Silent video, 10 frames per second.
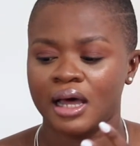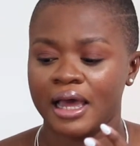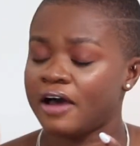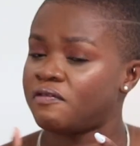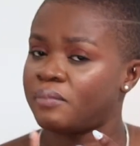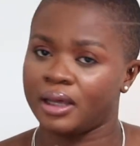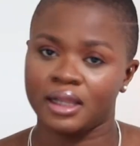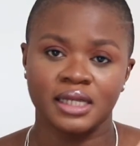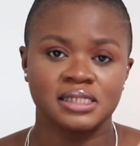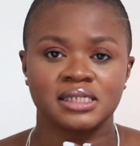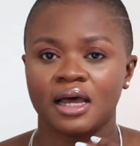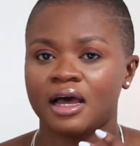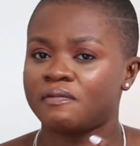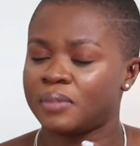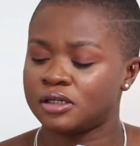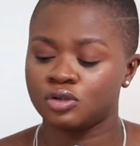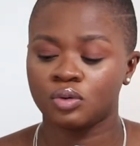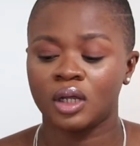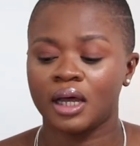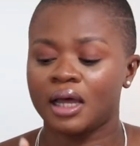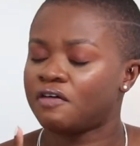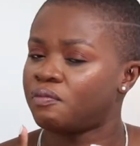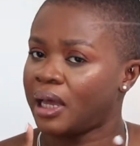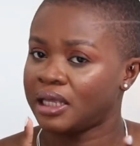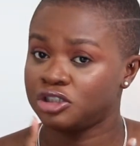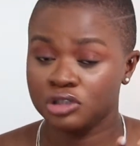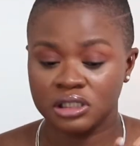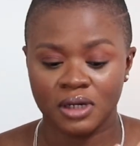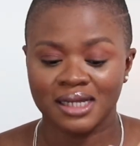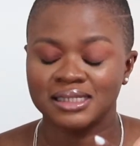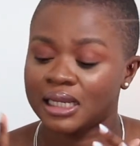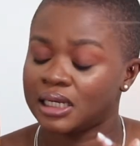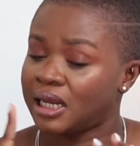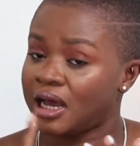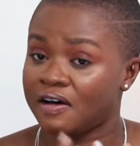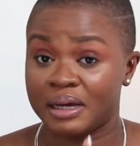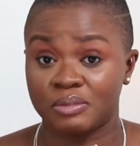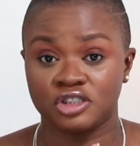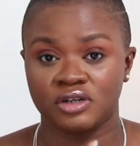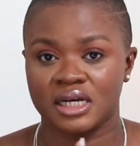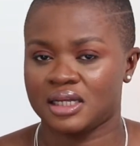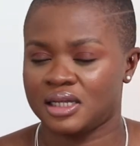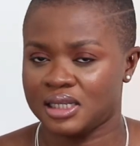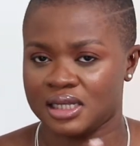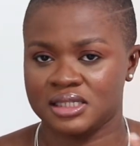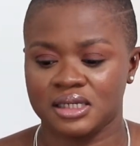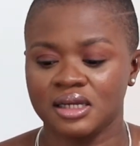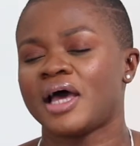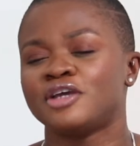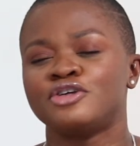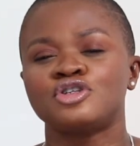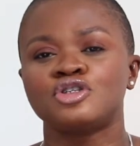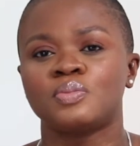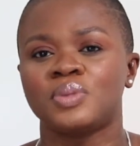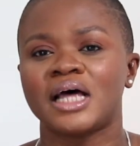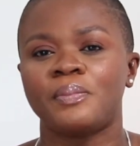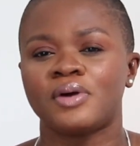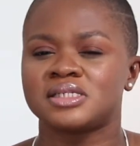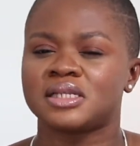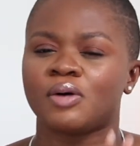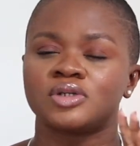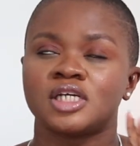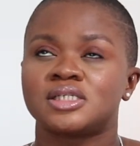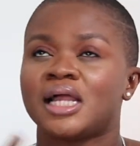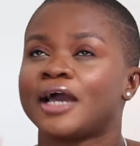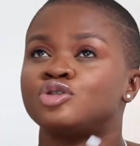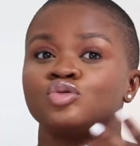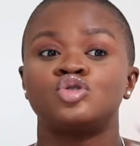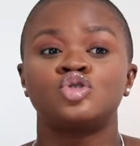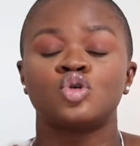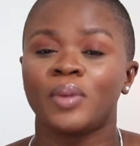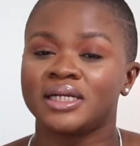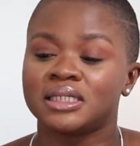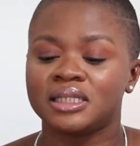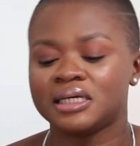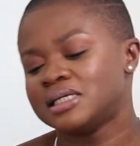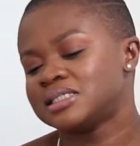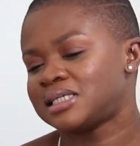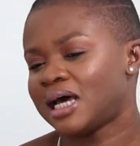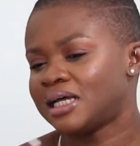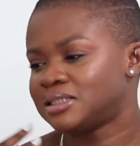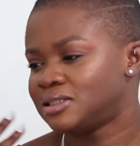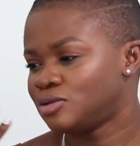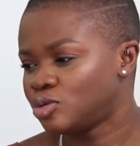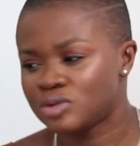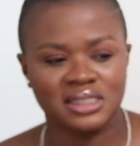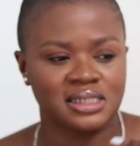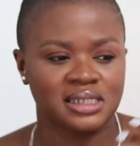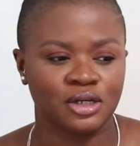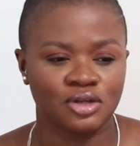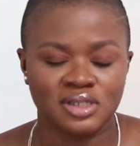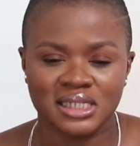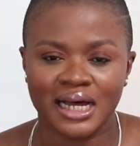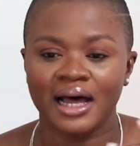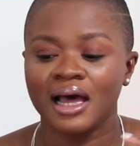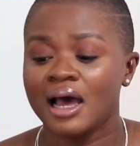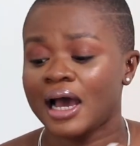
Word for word: I have my cleanser, I have my toner, I have my treatment, and then I have my moisturizer, and that's it. I used to be that person that wanted to like do so many things and use this and use that.